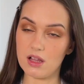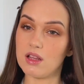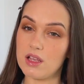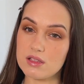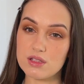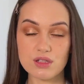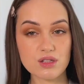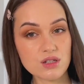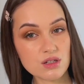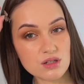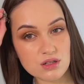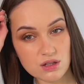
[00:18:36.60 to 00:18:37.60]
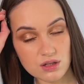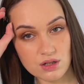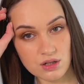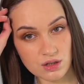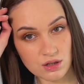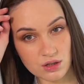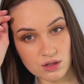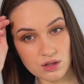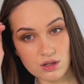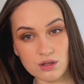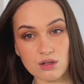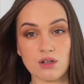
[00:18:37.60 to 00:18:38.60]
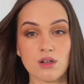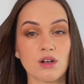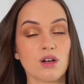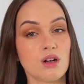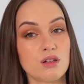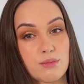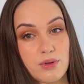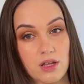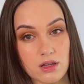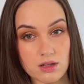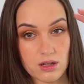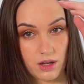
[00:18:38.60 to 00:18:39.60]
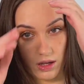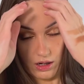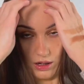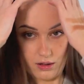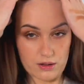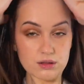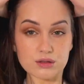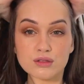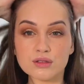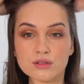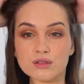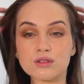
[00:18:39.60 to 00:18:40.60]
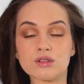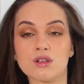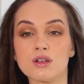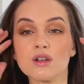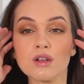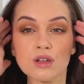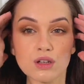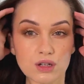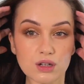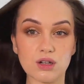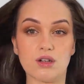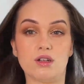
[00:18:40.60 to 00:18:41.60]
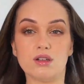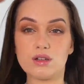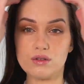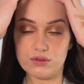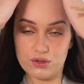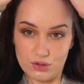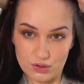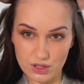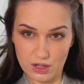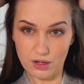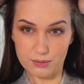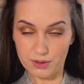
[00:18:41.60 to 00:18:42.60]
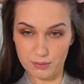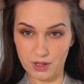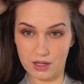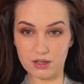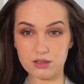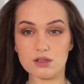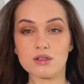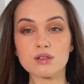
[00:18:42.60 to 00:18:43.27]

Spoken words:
let's just unpin the hair, kind of zhuzh it up a bit.